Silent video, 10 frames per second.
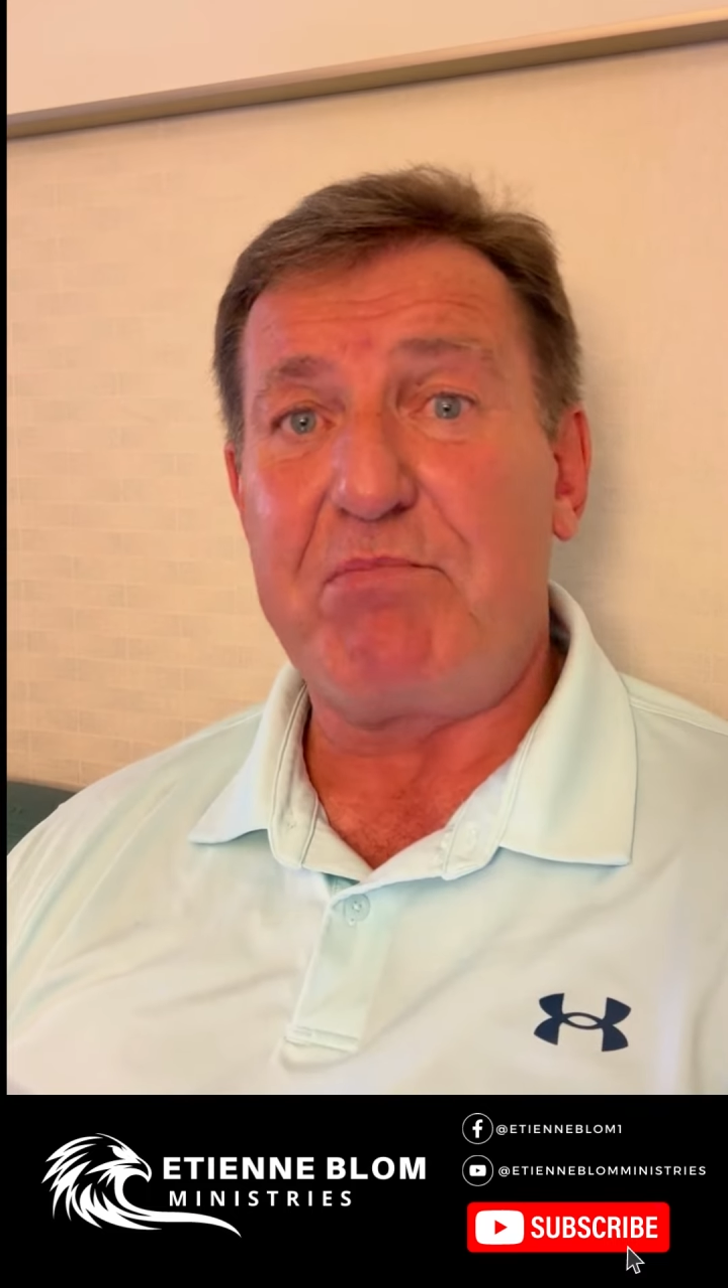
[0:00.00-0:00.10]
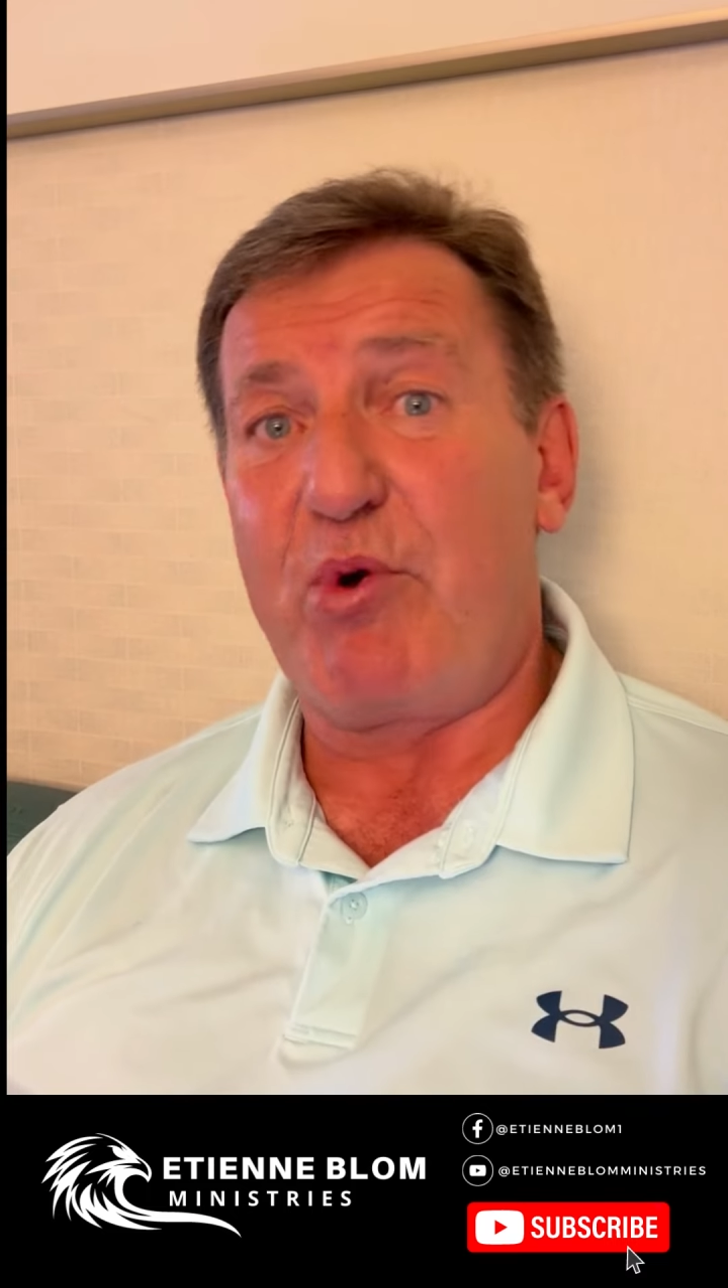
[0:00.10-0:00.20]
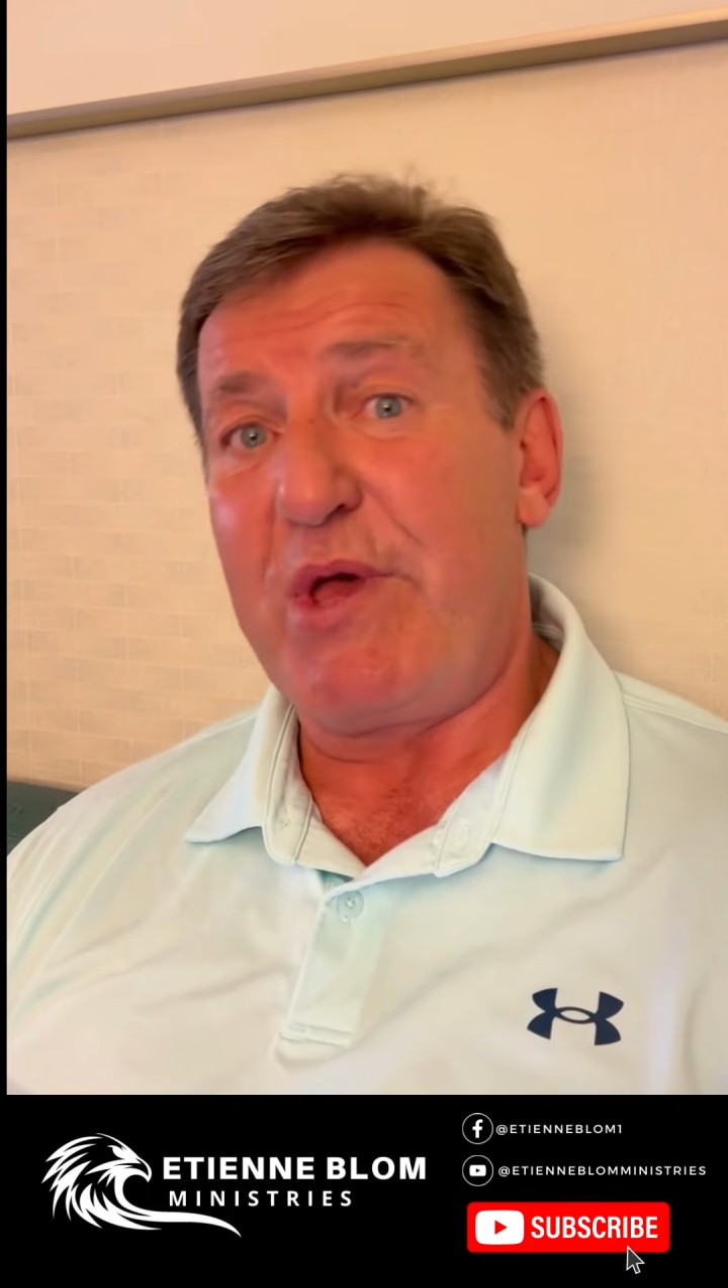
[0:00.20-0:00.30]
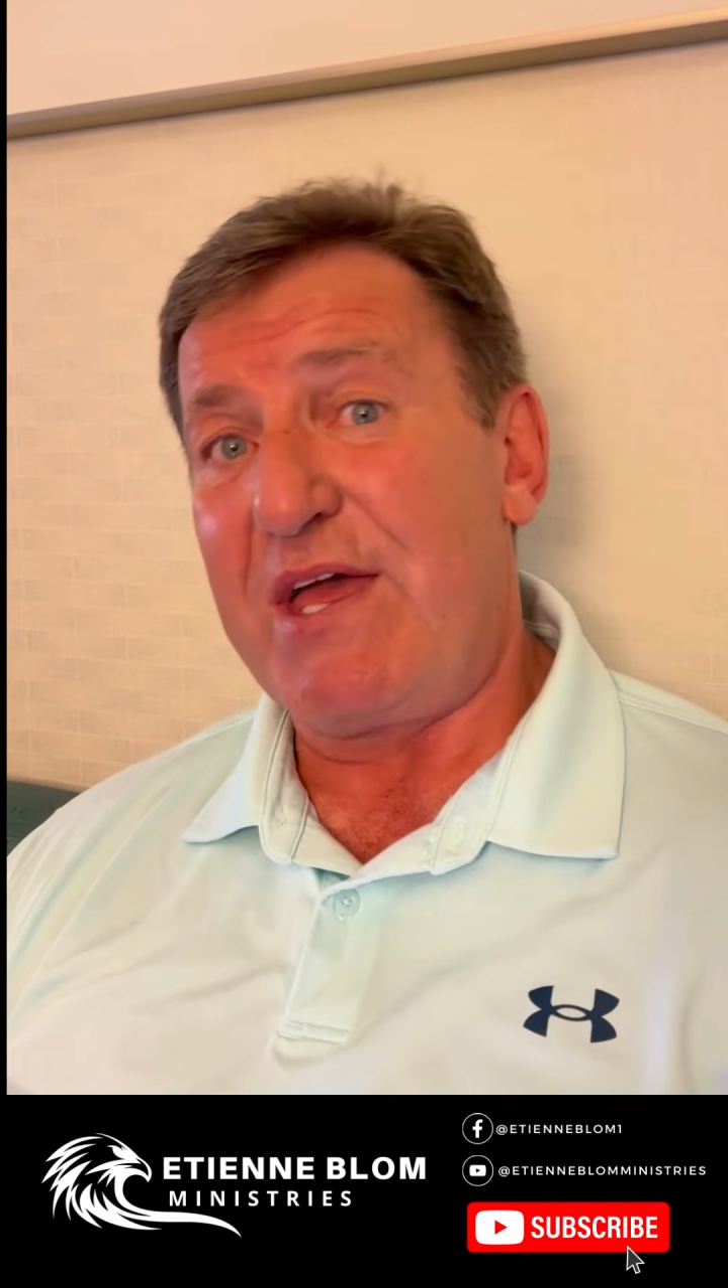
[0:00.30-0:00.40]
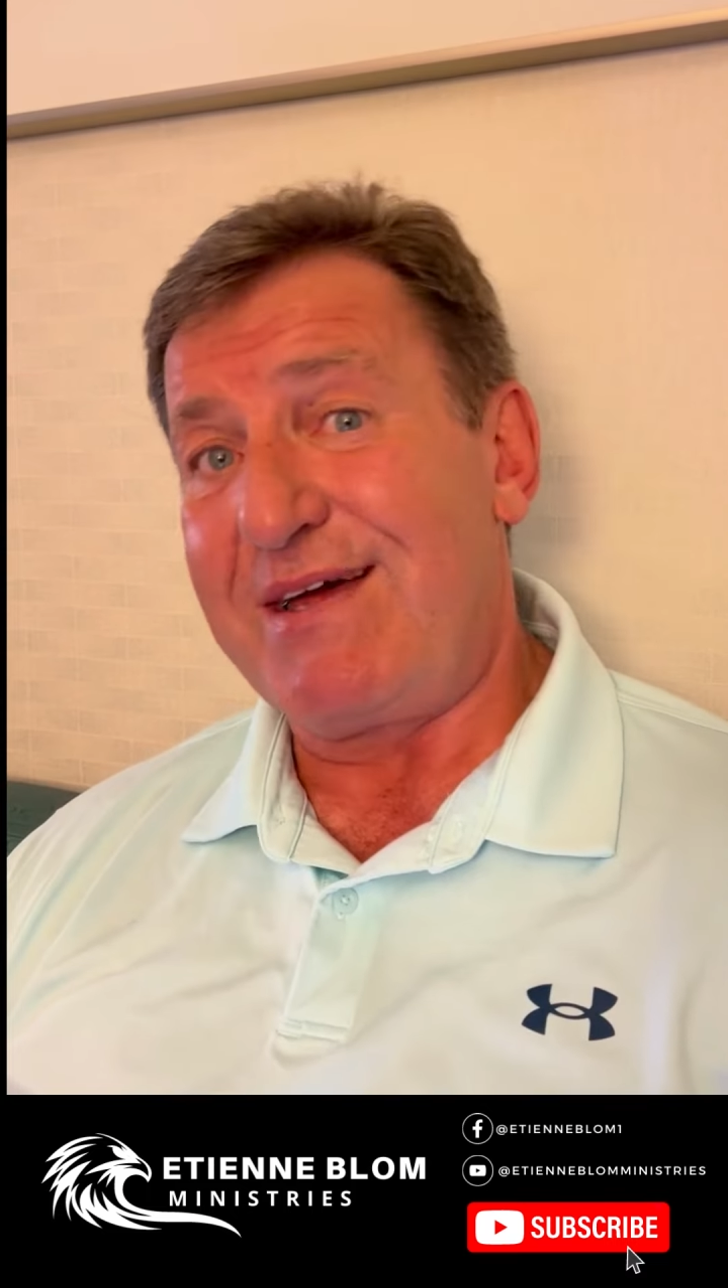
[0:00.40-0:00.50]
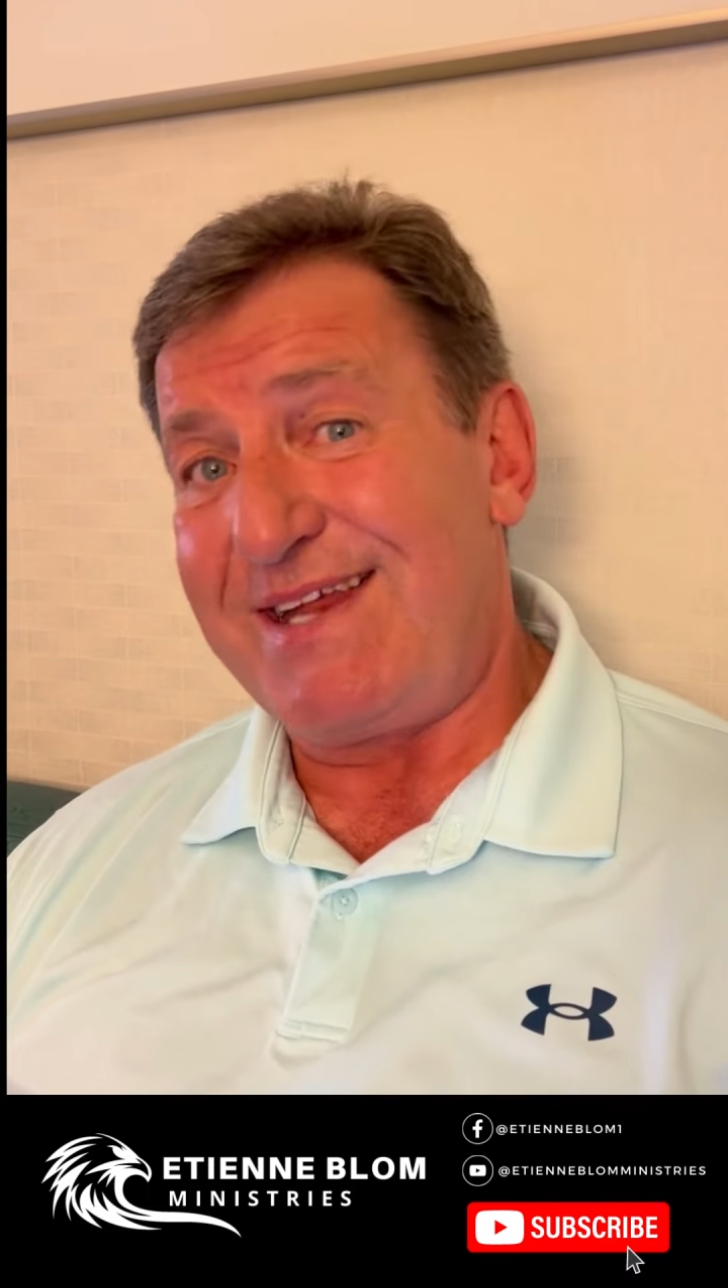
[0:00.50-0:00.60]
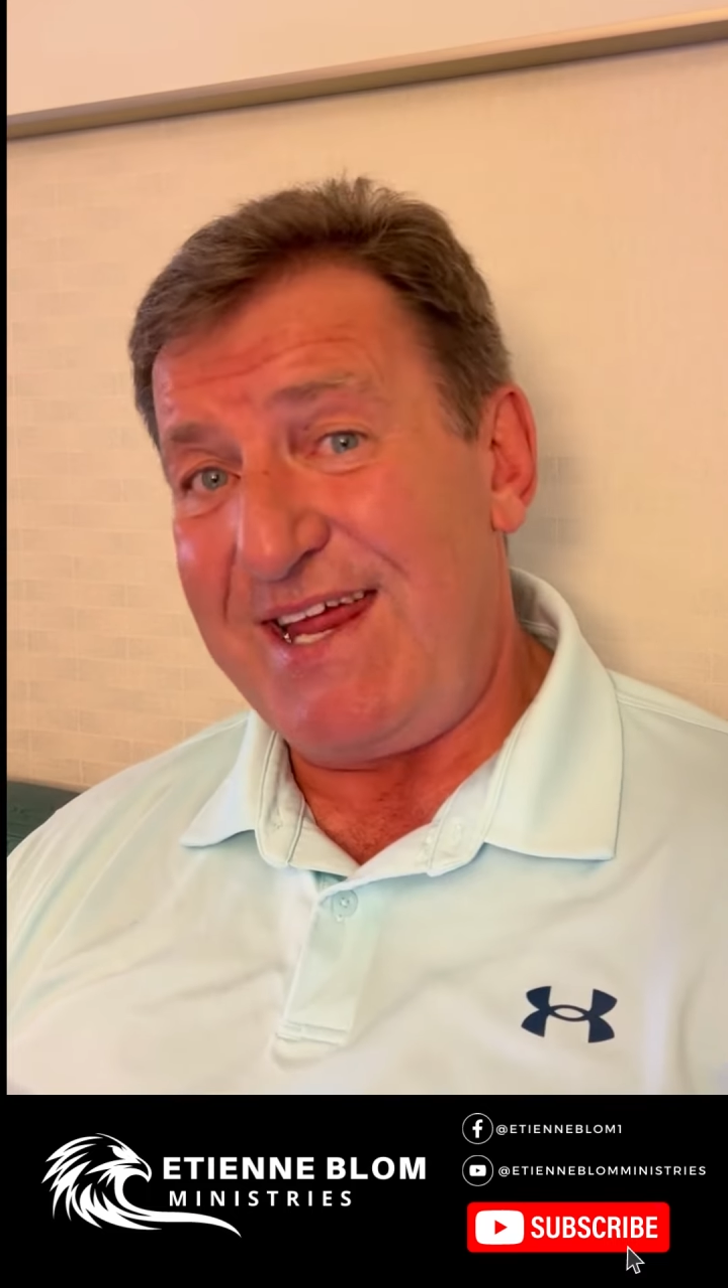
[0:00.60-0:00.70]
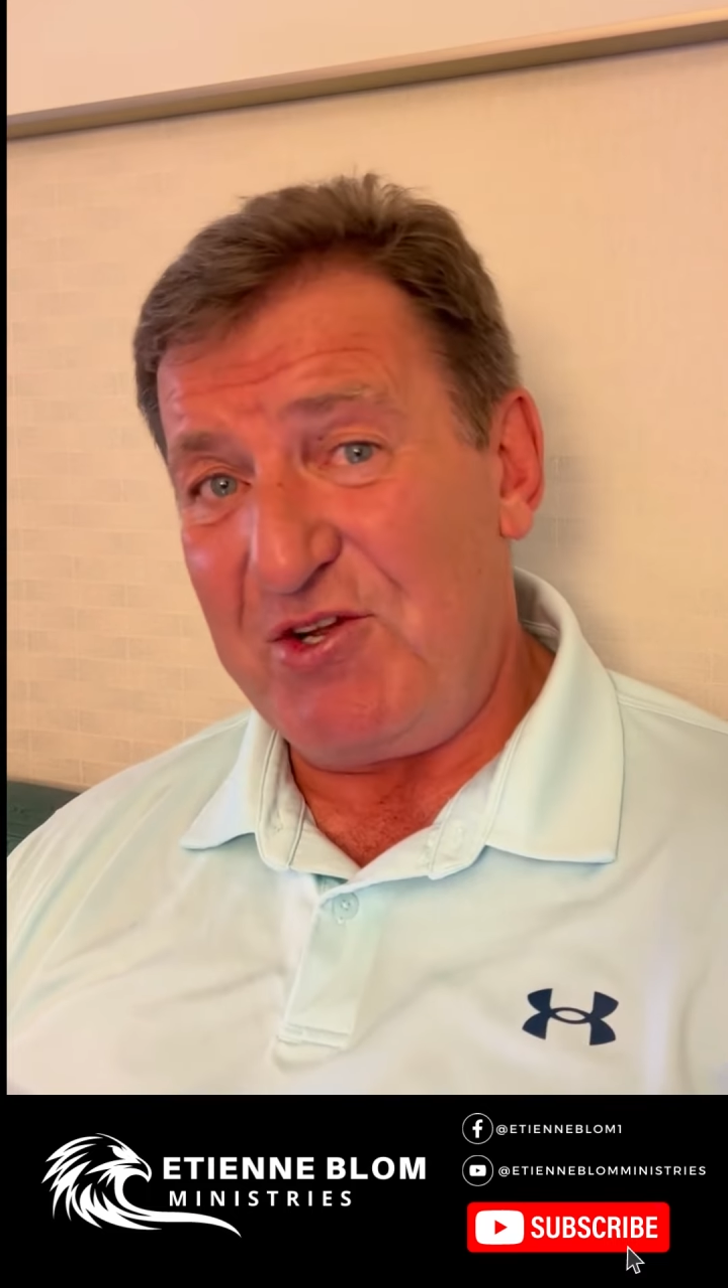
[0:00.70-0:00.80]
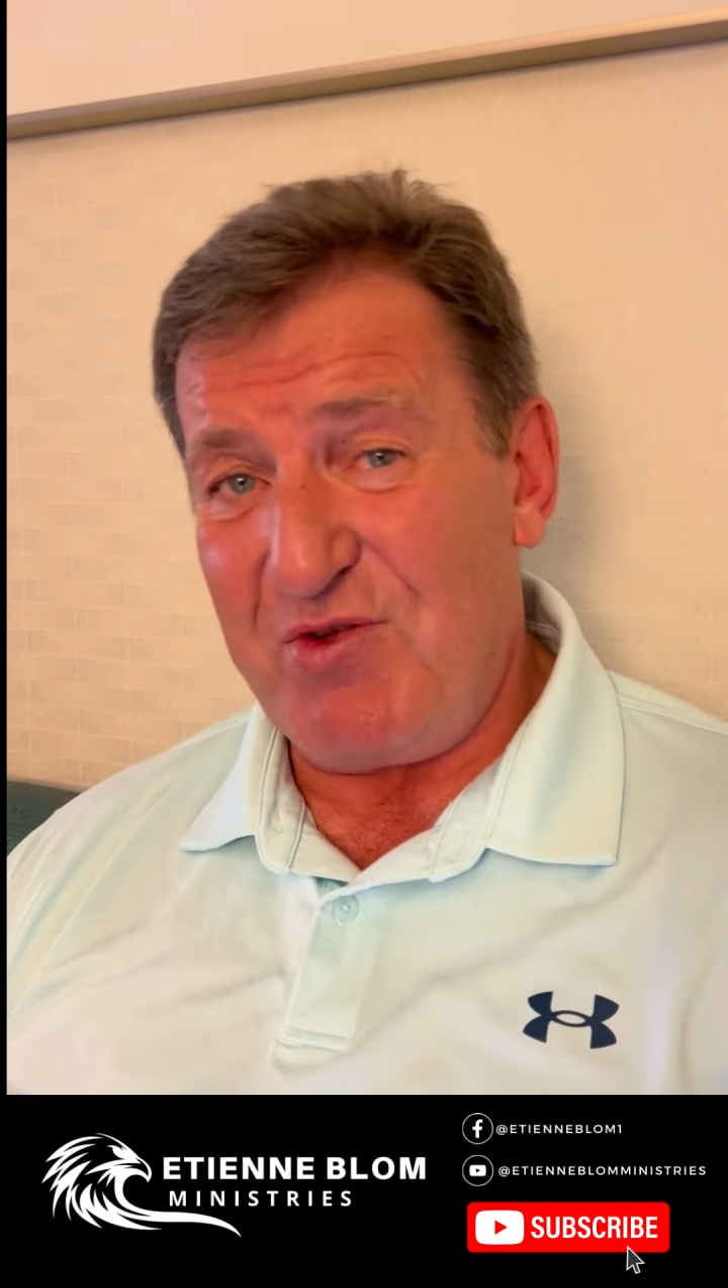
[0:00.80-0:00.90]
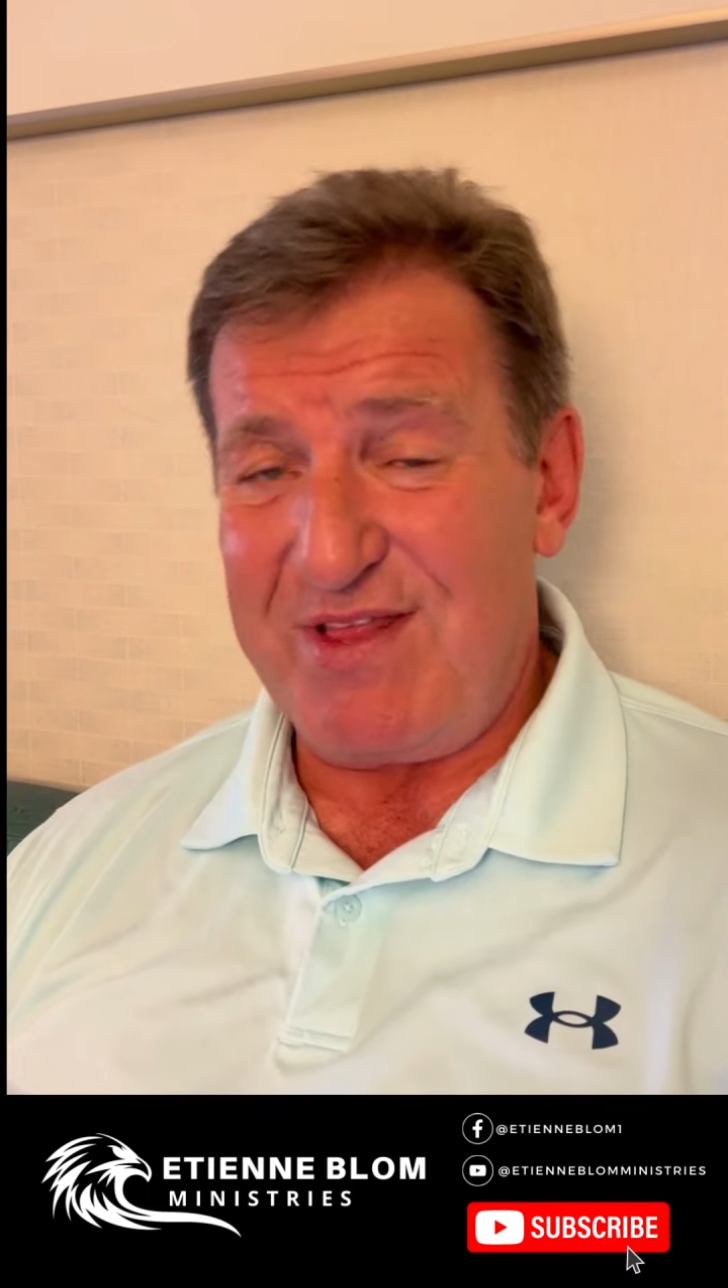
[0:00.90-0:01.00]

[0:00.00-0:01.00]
bringing it into